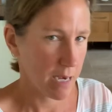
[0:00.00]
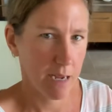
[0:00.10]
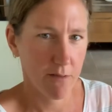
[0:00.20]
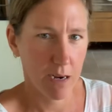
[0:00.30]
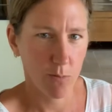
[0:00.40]

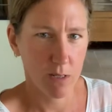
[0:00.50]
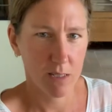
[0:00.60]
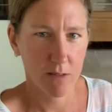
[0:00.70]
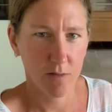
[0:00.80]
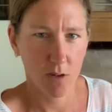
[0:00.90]
around with
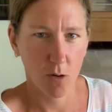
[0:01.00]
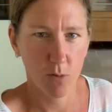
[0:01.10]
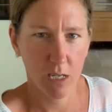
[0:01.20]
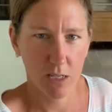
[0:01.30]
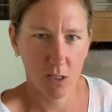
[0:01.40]
different
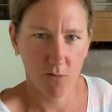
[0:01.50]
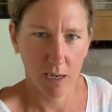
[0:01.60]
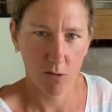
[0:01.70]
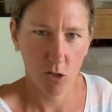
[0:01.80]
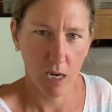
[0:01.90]
objects around your